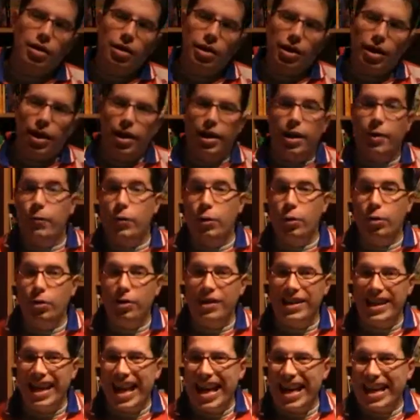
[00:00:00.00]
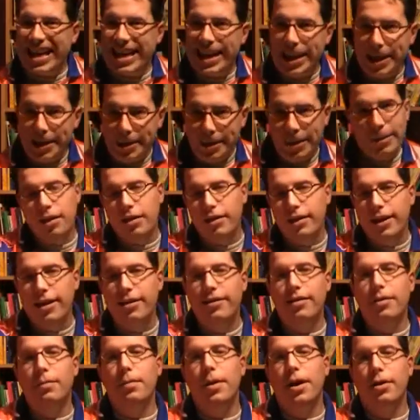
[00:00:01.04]
And if you're a Yankee,
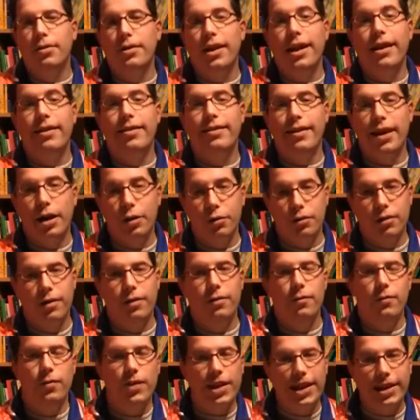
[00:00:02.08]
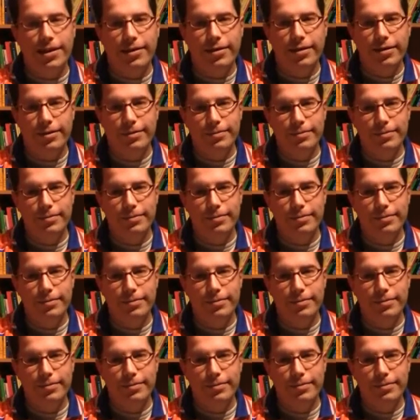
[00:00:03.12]
that's about 1,000 feet.